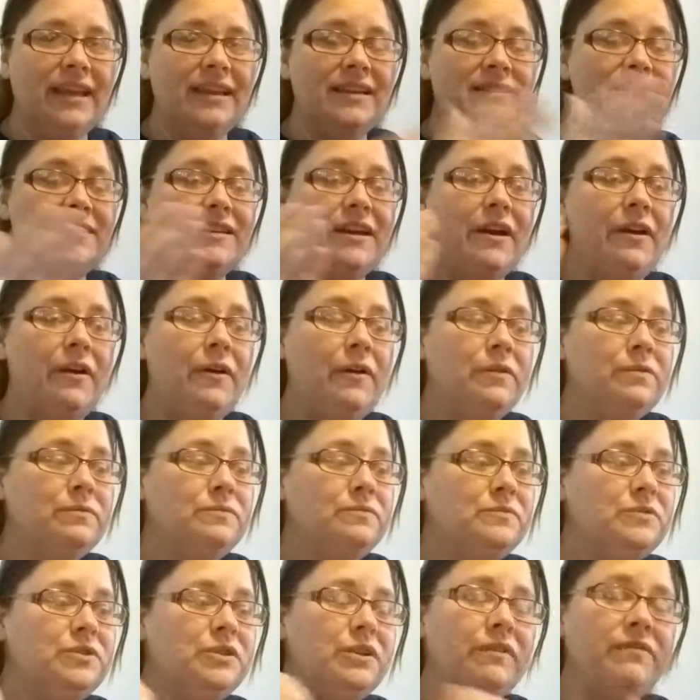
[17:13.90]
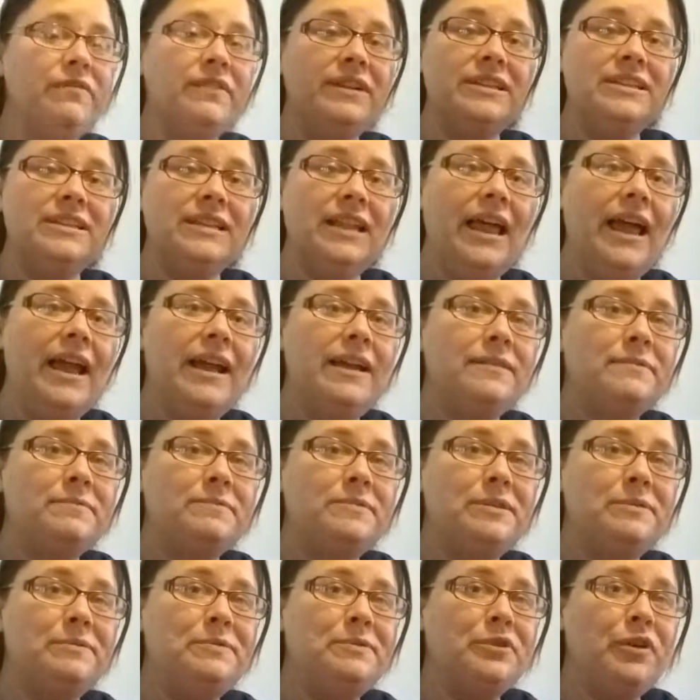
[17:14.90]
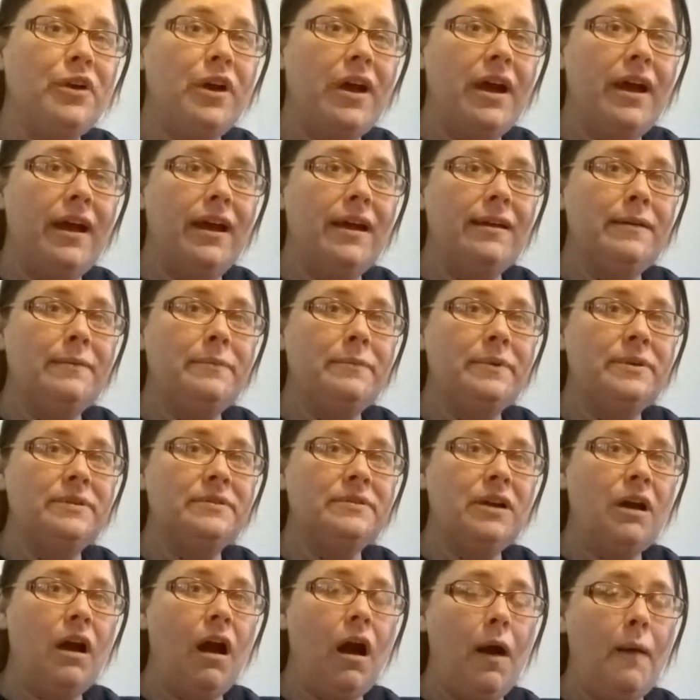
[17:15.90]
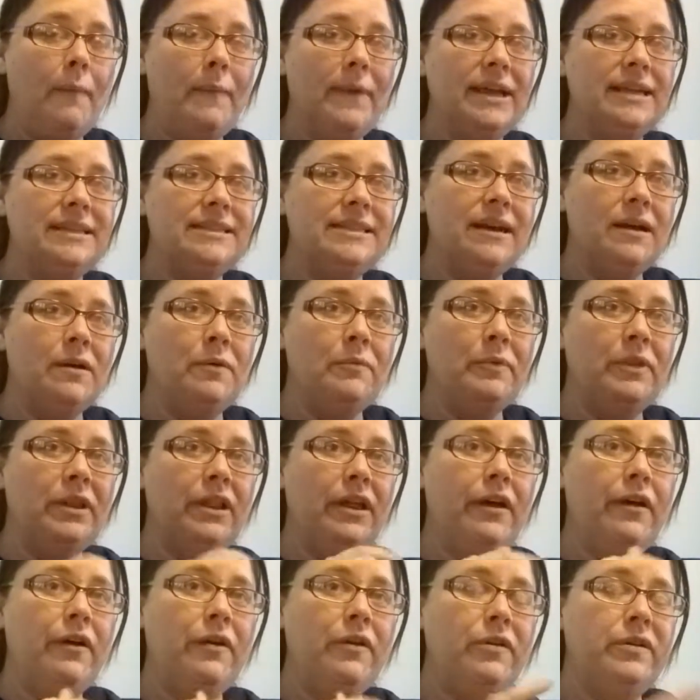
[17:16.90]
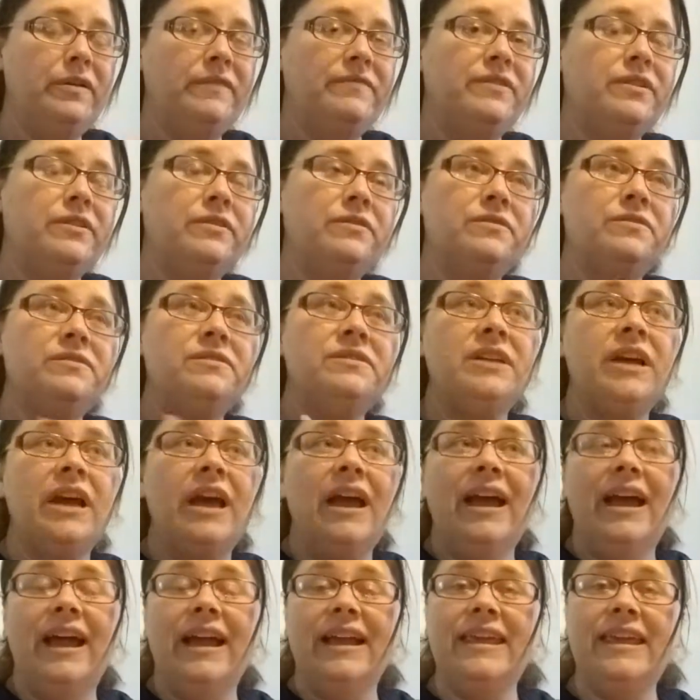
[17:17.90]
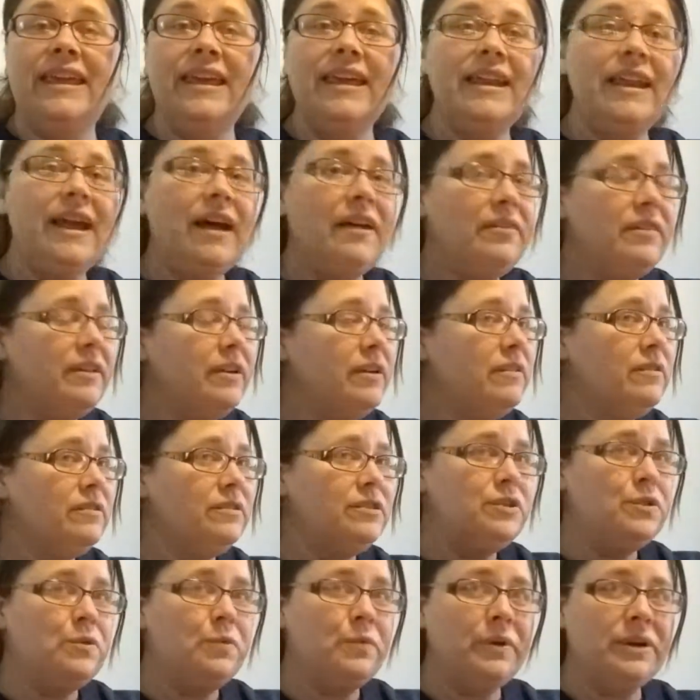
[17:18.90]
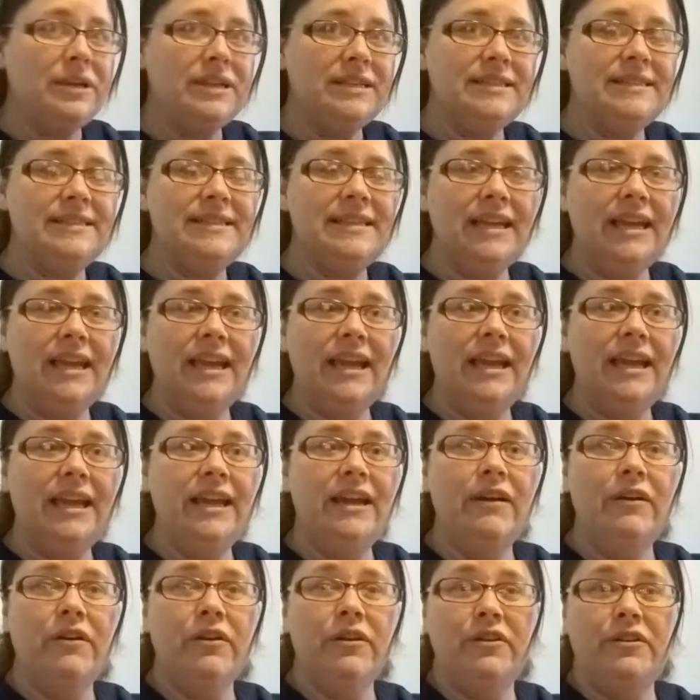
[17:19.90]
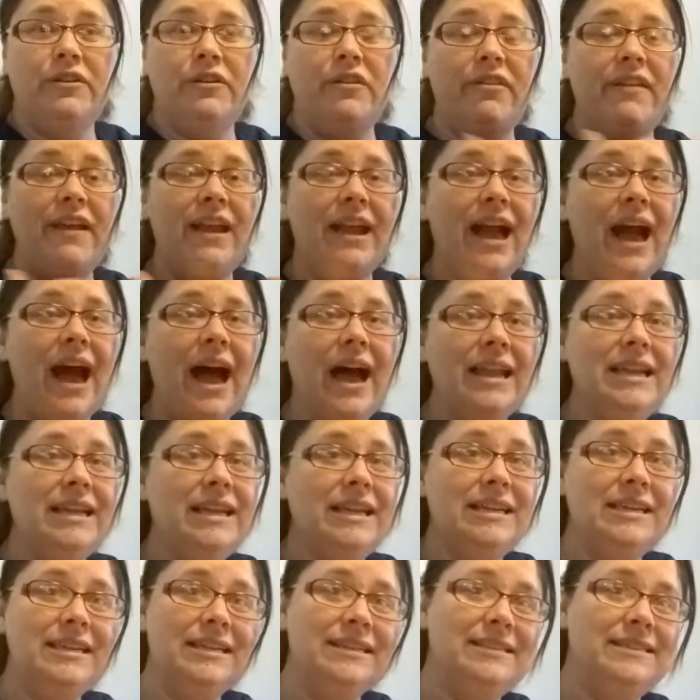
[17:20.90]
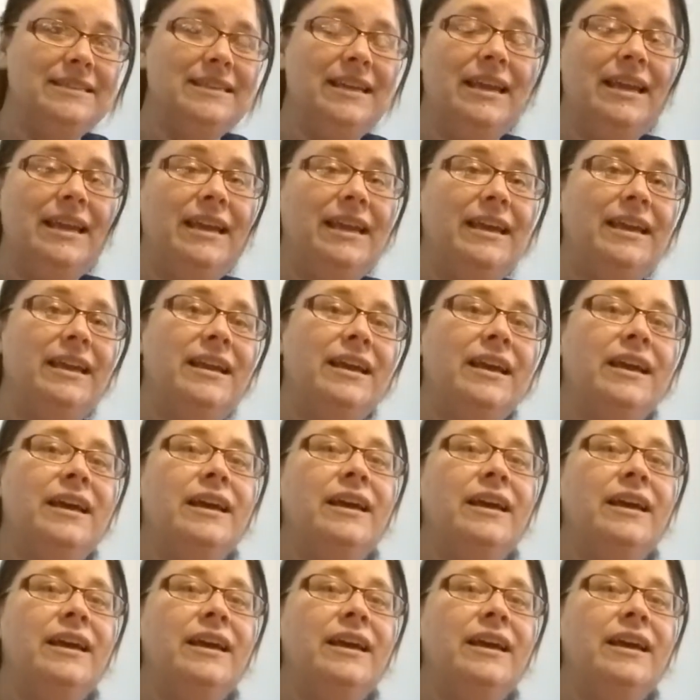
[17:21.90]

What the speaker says: So don't forget to like, subscribe, comment down below if there's a kit out there that you want to see or you think I need to see.